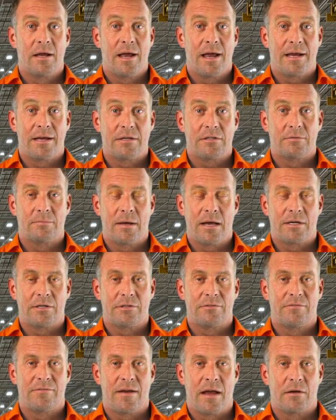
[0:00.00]
an
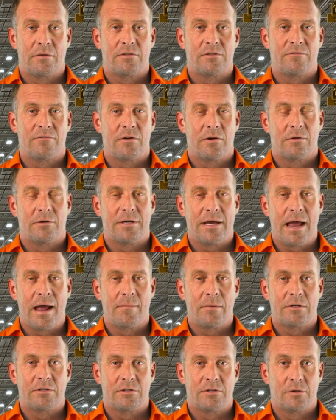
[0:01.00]
inspection found severe
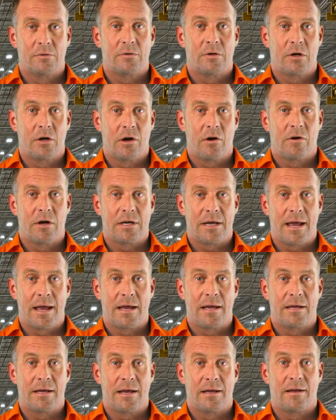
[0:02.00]
damage due to the
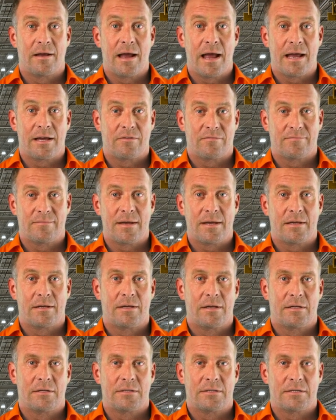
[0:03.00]
hurricane and lack of
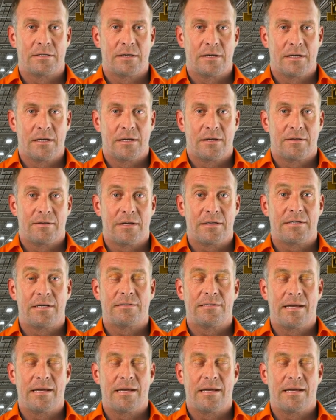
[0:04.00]
maintenance. This has